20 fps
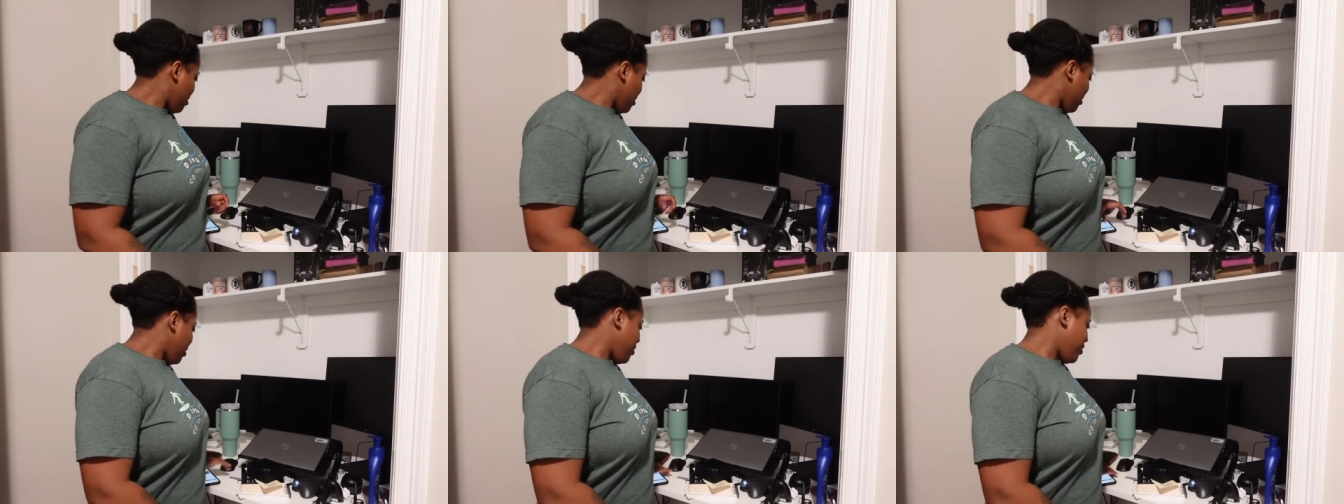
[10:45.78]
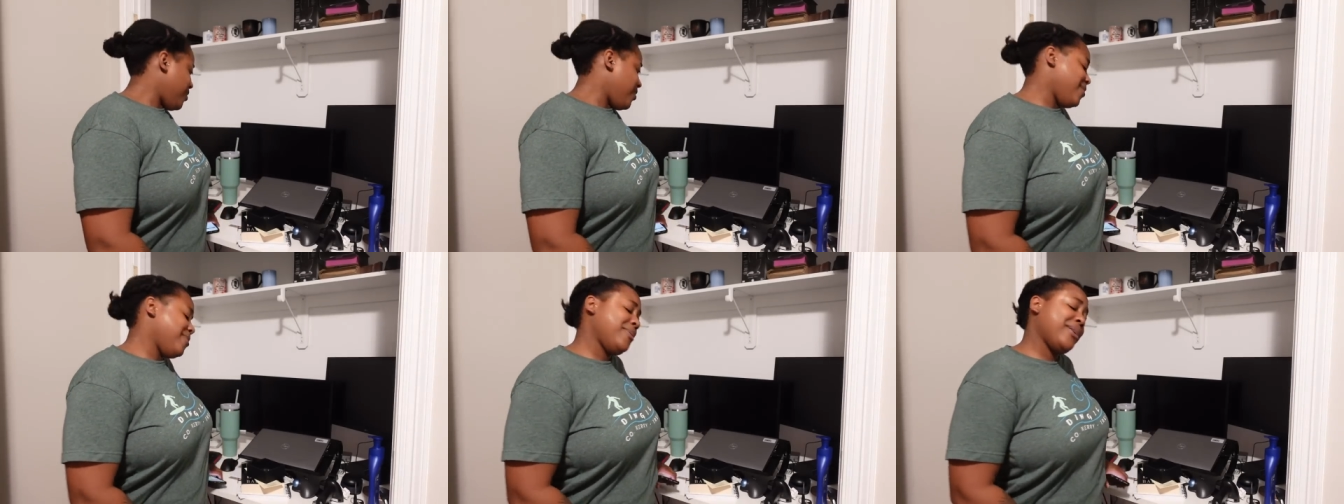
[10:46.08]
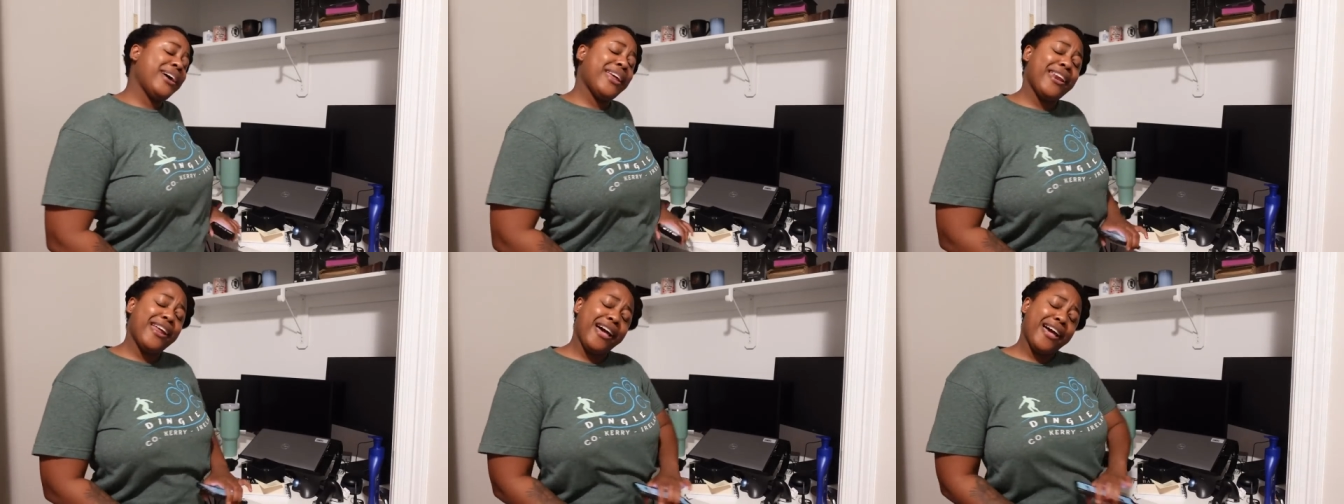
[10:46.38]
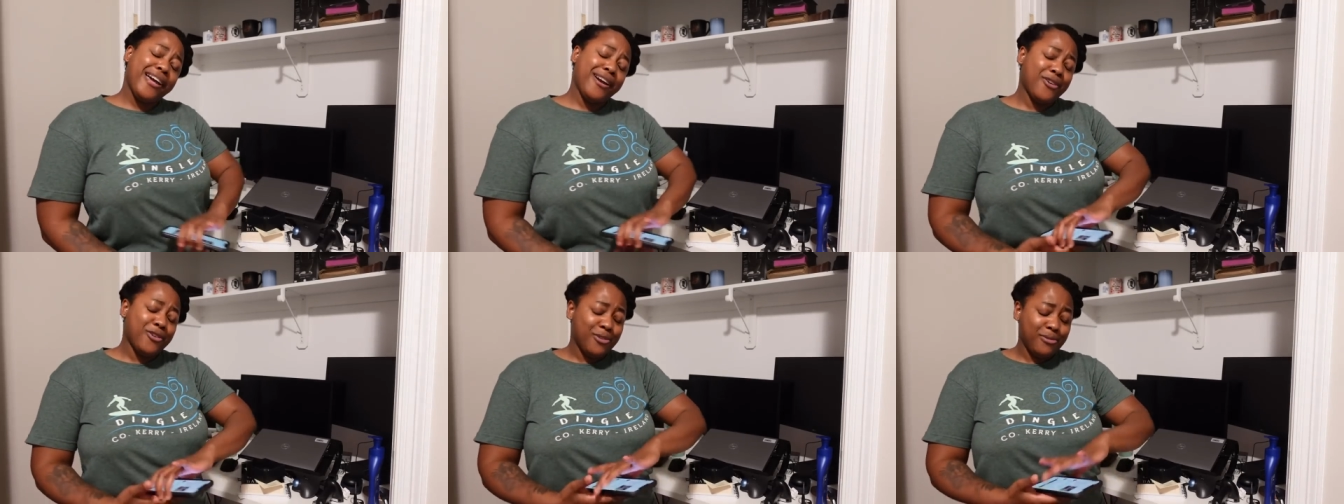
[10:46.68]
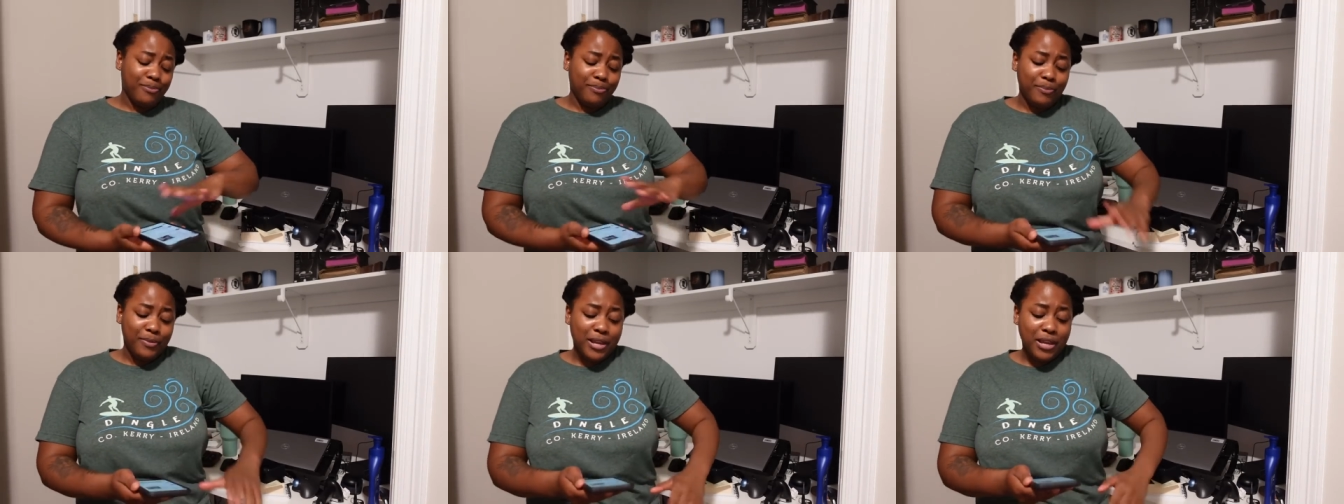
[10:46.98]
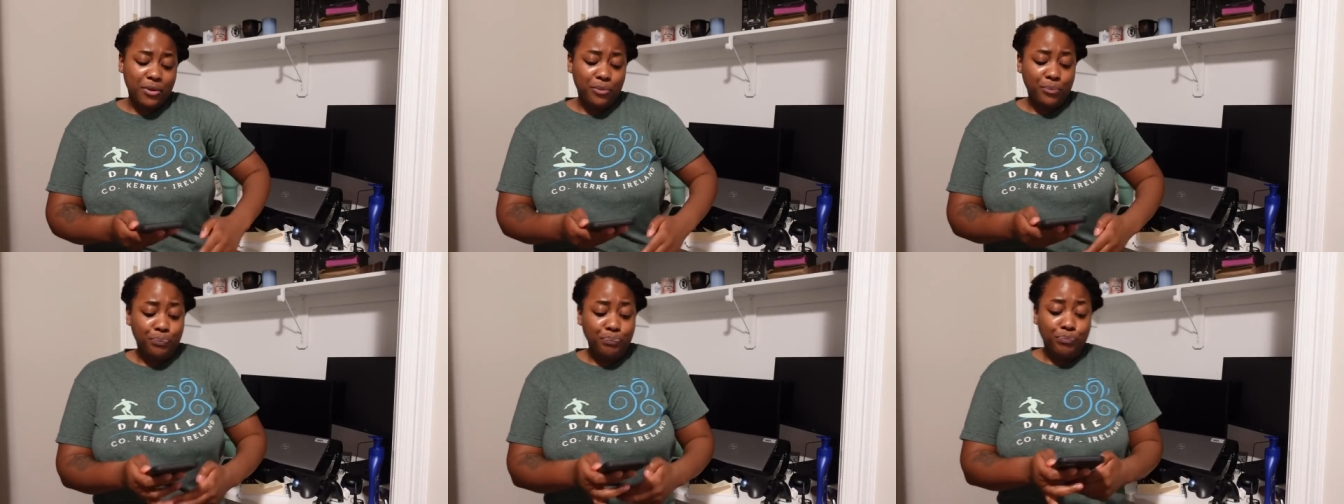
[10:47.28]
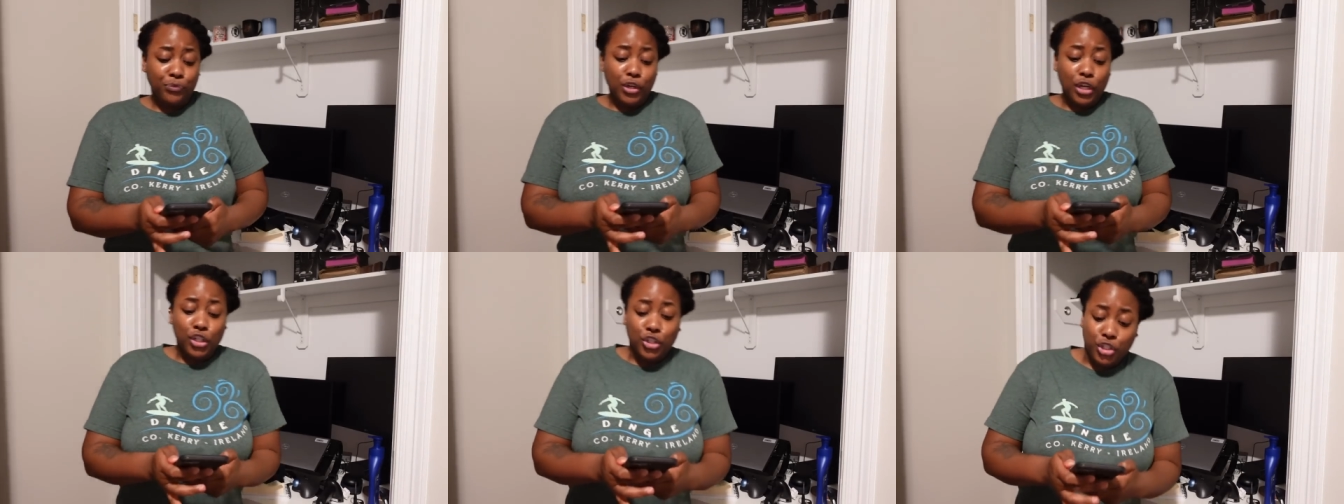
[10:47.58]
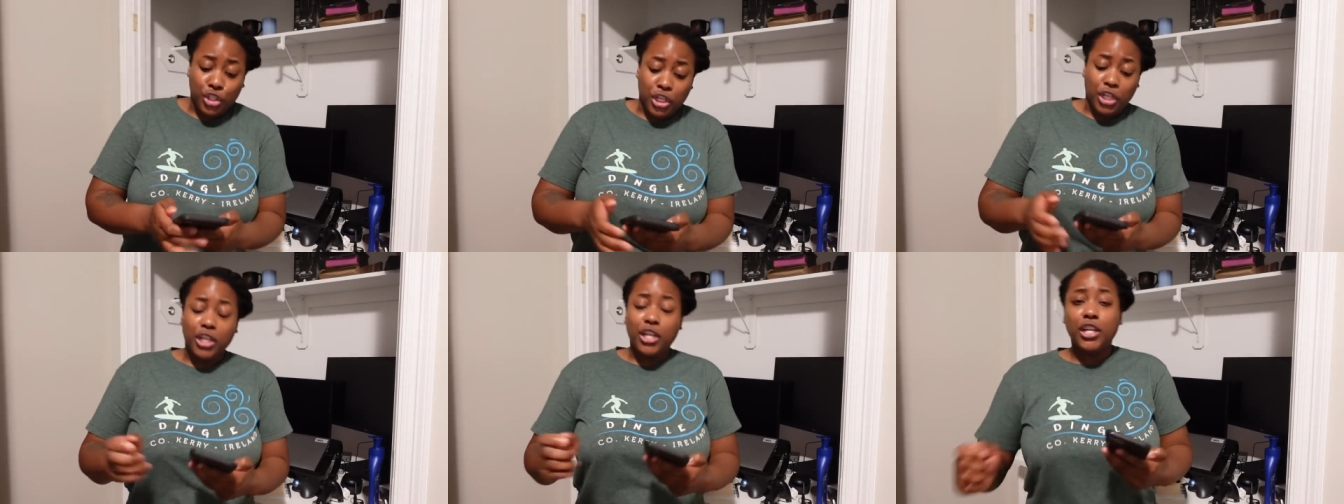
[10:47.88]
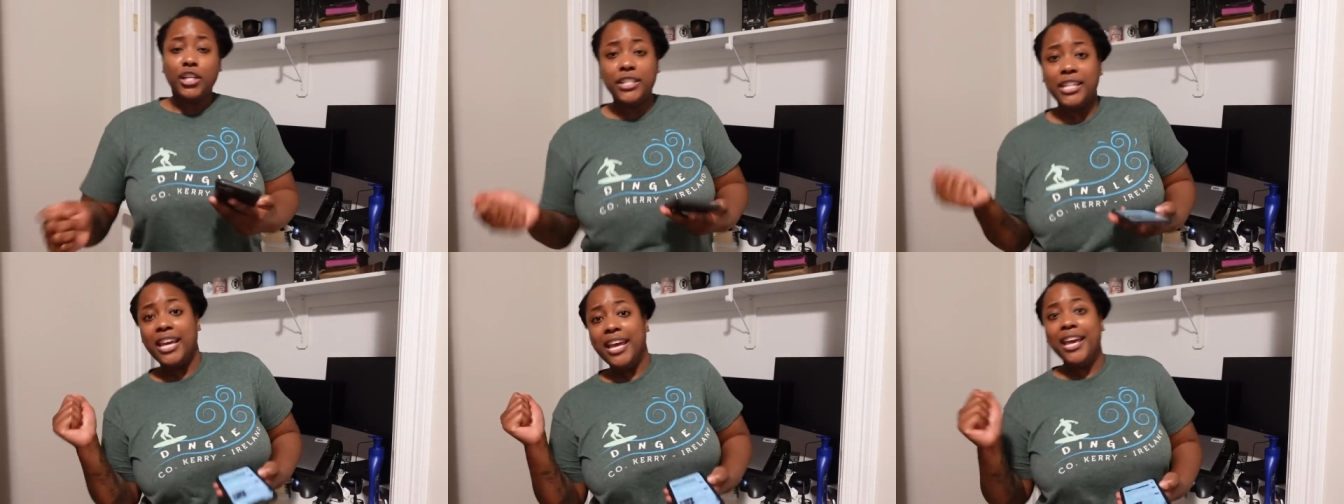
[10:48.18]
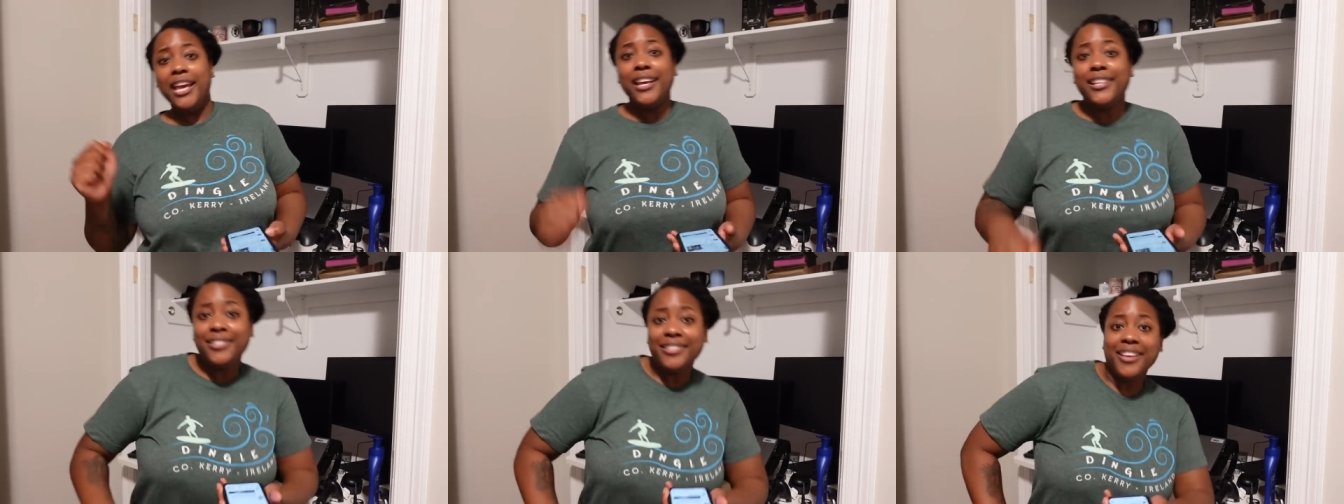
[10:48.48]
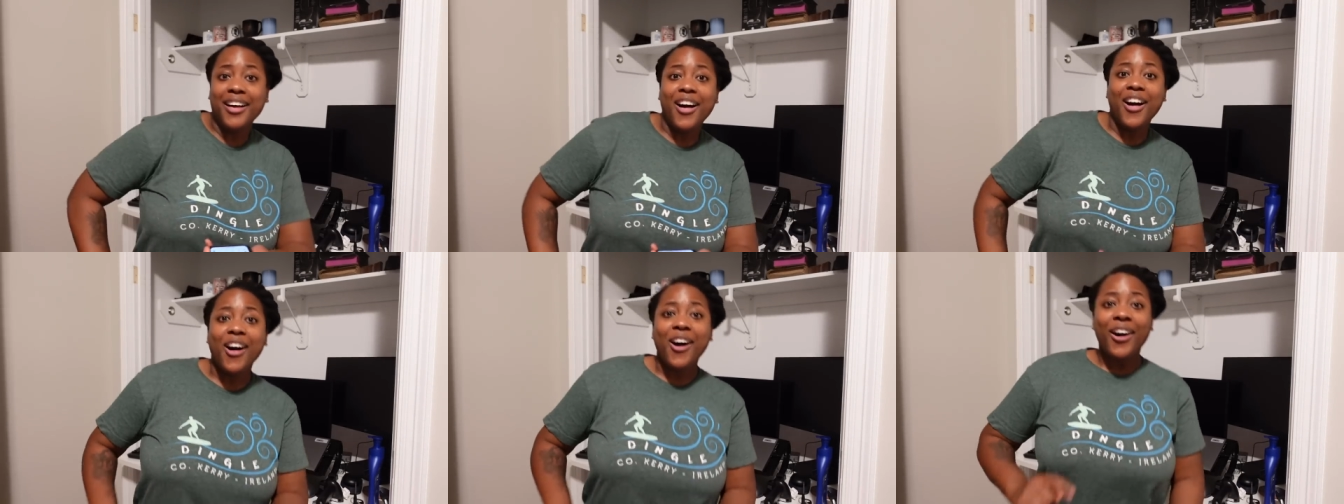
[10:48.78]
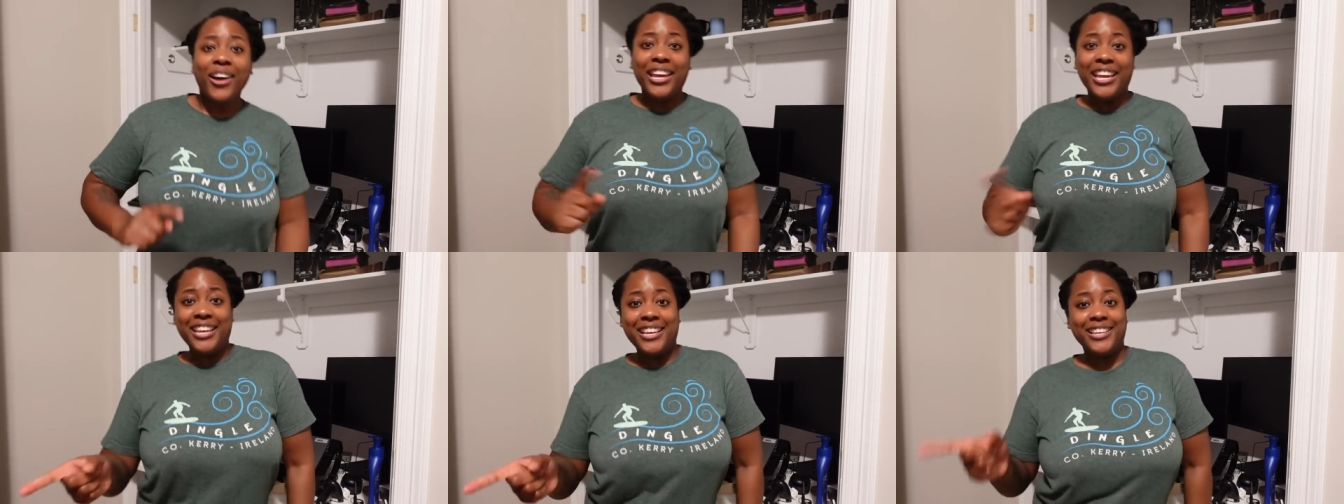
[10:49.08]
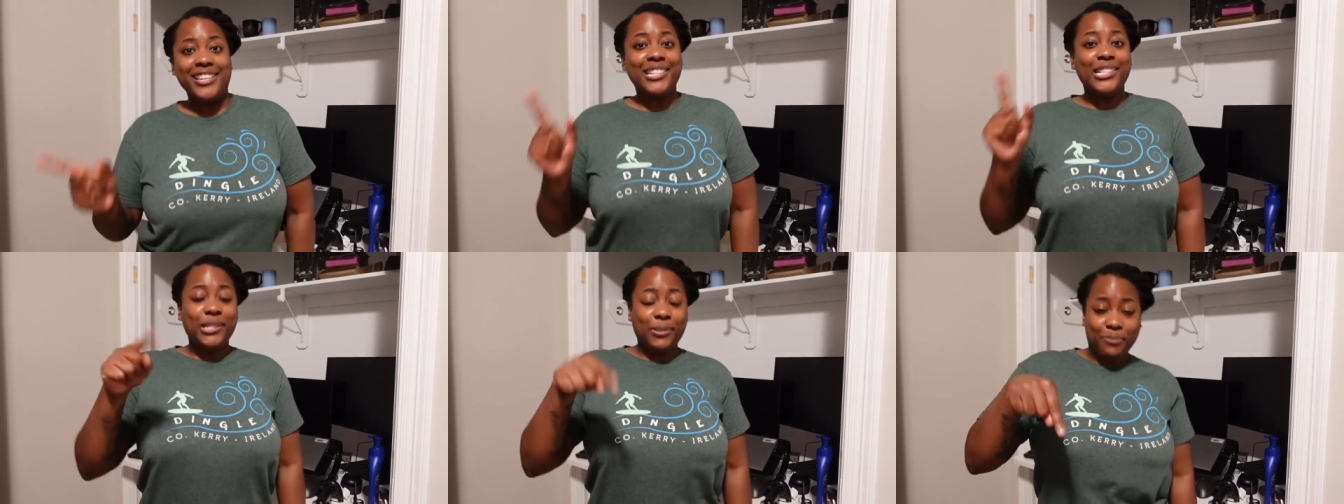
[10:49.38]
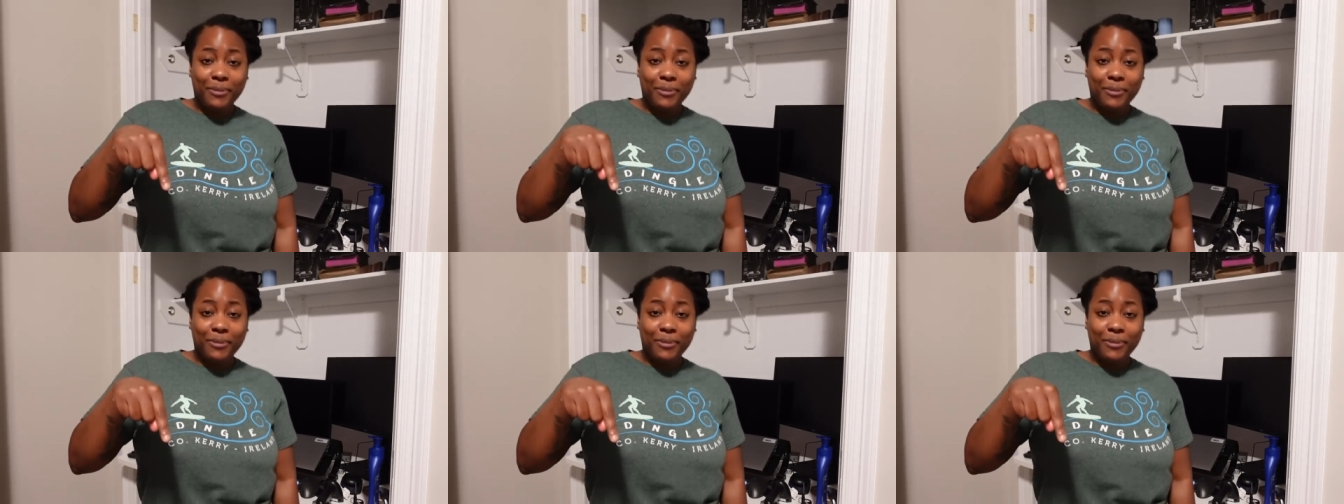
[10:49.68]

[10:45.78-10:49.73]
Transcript: You know what, I hope. She takes all his